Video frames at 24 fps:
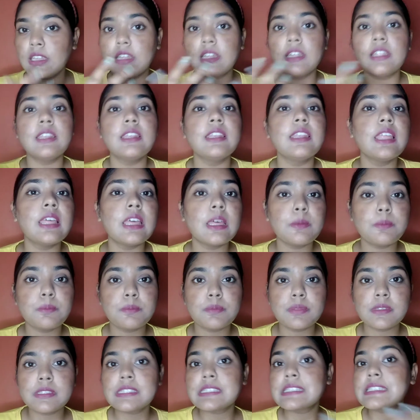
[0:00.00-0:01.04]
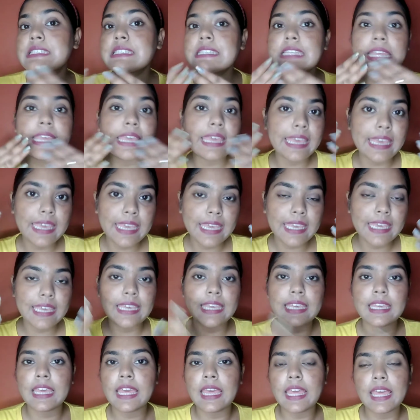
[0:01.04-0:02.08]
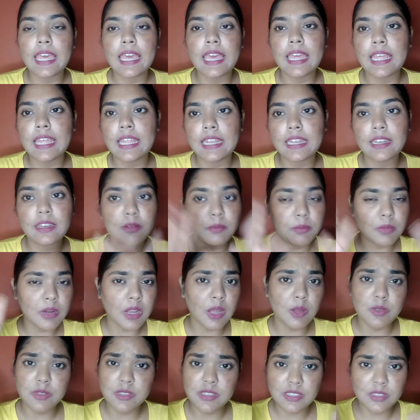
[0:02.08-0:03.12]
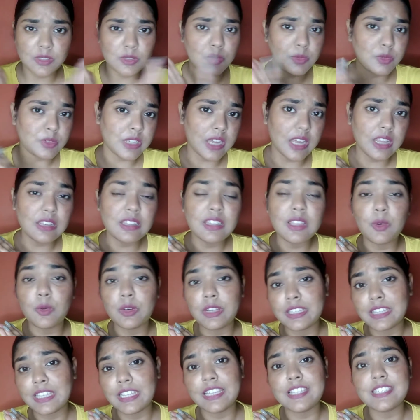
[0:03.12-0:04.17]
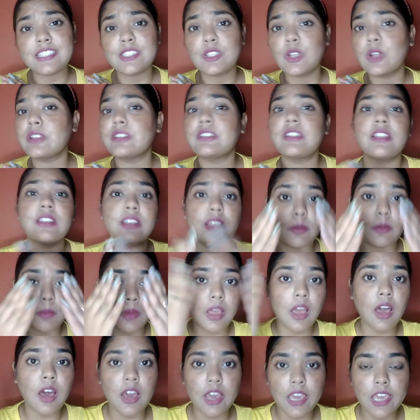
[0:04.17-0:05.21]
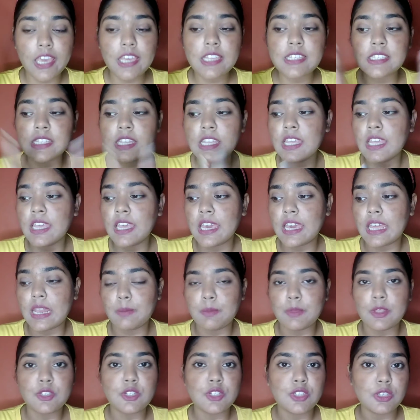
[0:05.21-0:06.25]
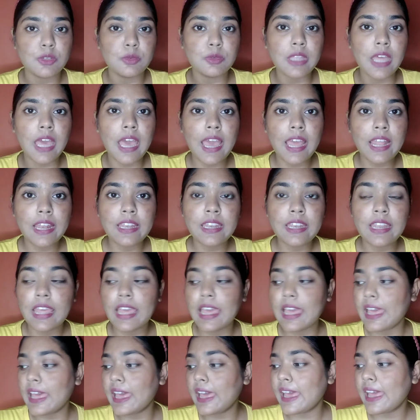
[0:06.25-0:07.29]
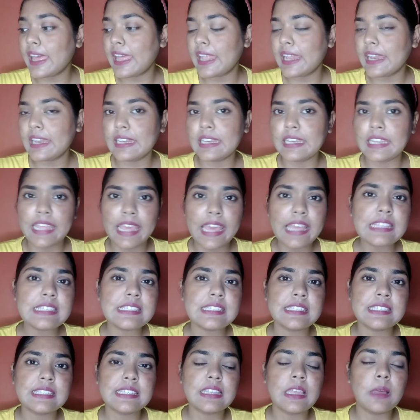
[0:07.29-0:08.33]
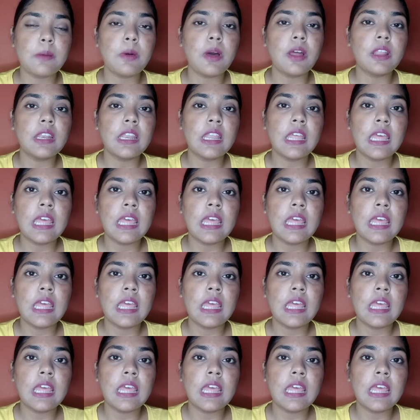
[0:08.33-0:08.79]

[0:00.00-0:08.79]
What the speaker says: lipstick and brows too done. The only thing is not done are my eyes. I'm going to do that, and yes, come on,